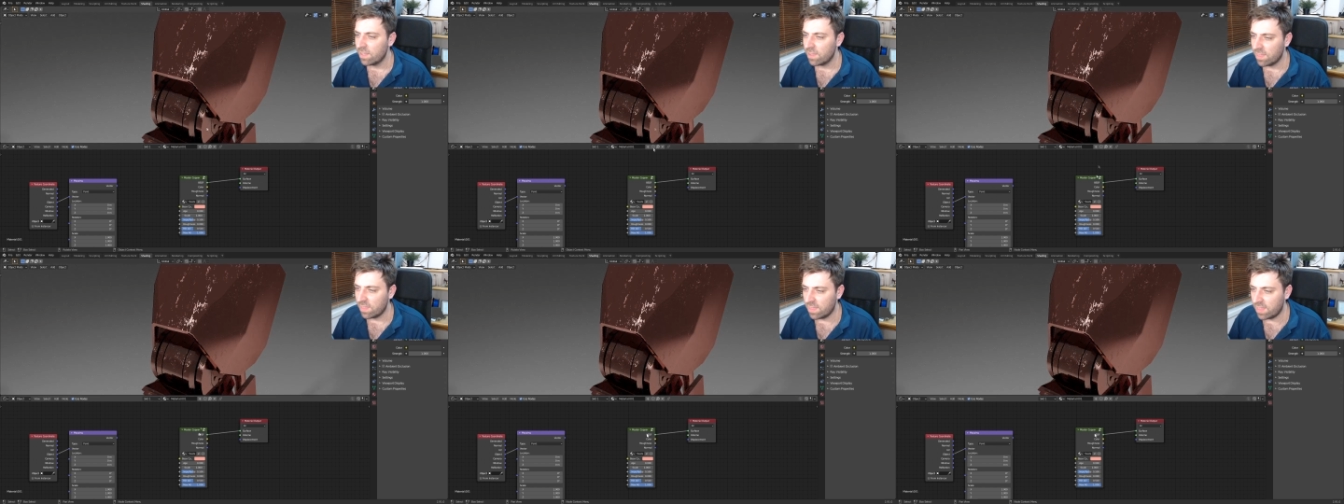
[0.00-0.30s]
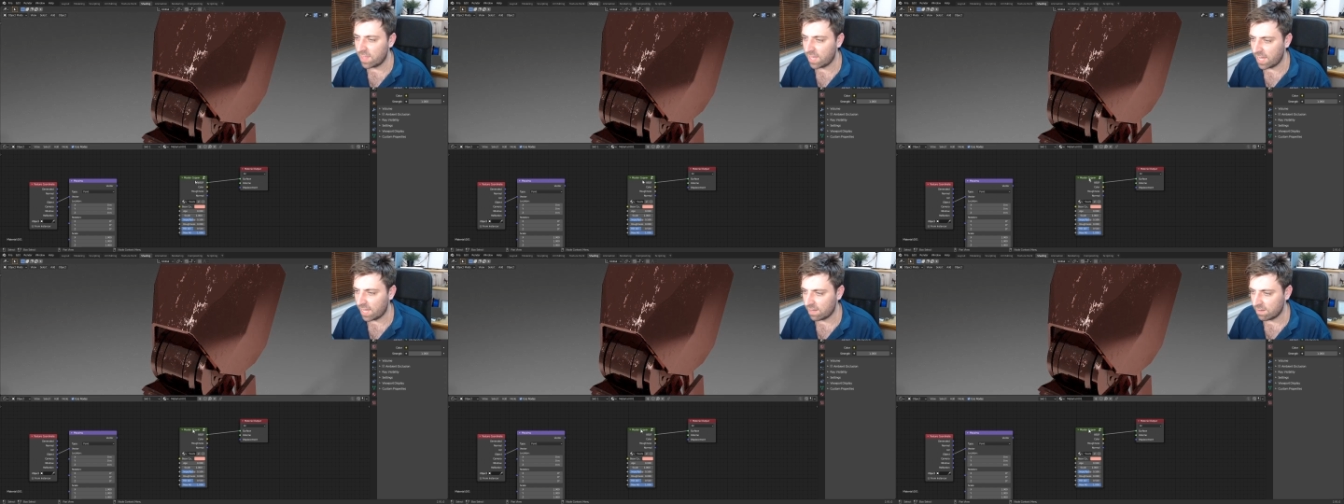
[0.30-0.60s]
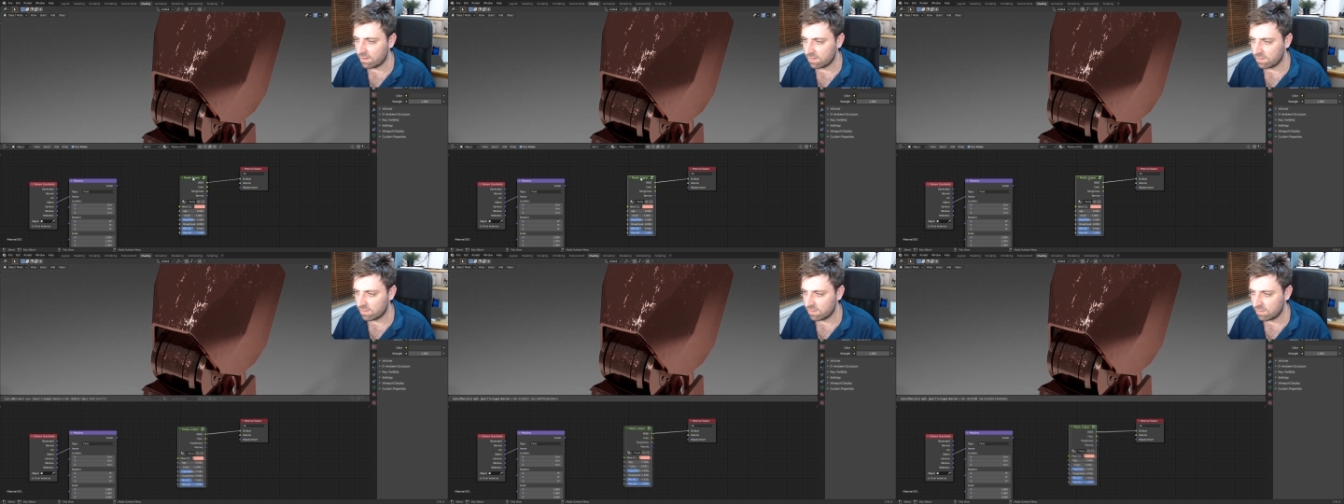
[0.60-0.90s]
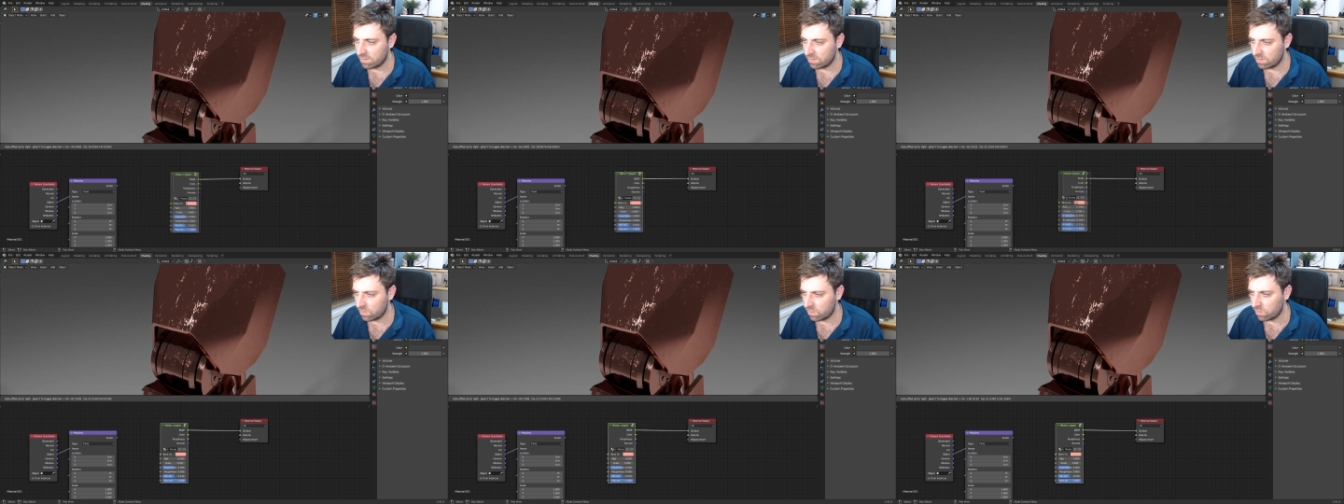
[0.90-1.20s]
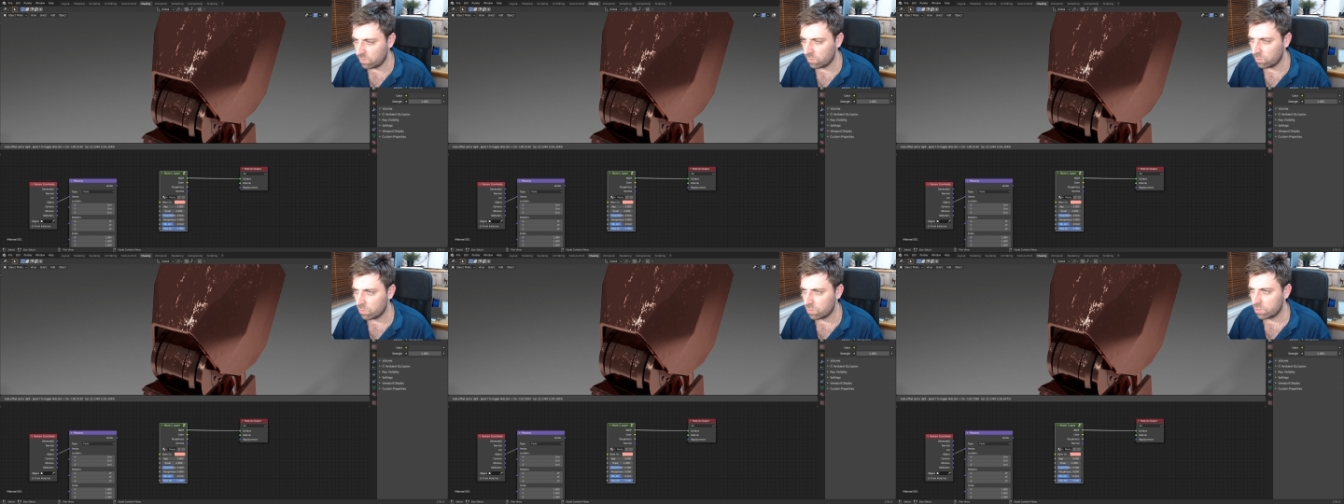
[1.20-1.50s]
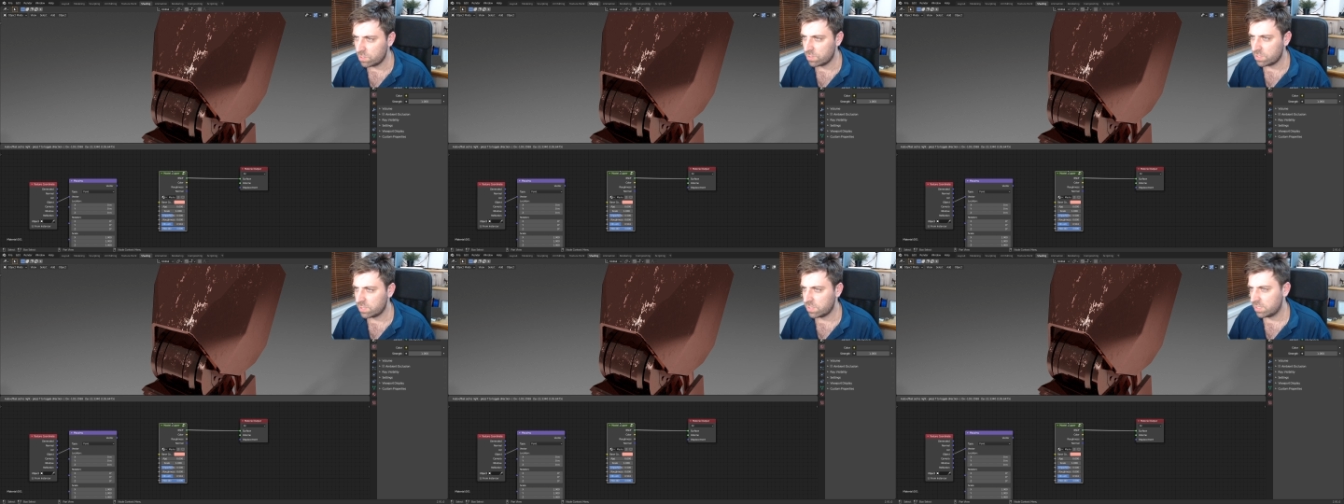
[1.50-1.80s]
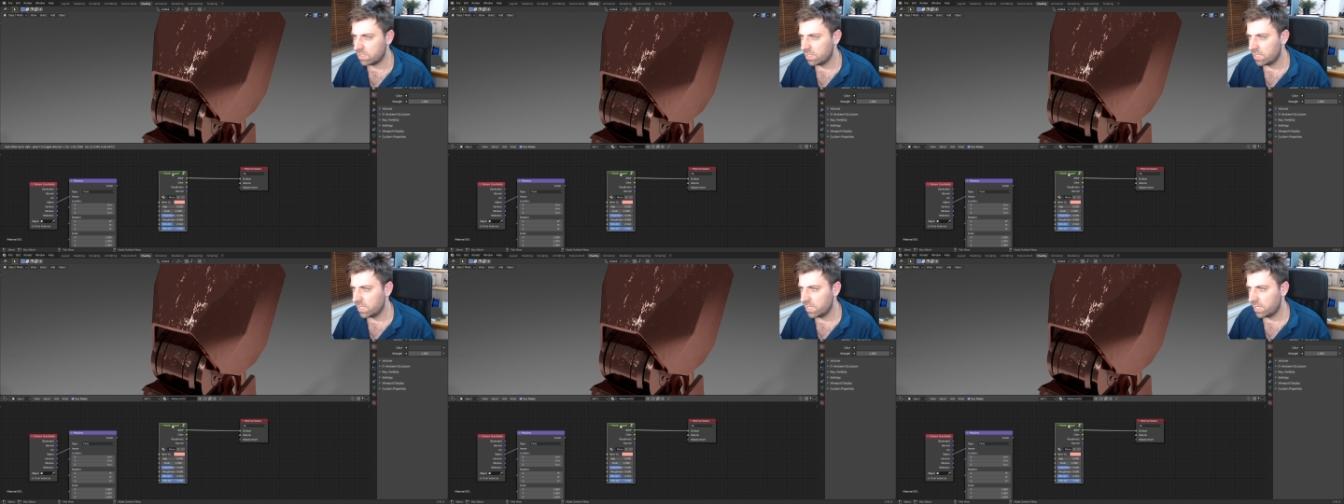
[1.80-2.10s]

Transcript: That looks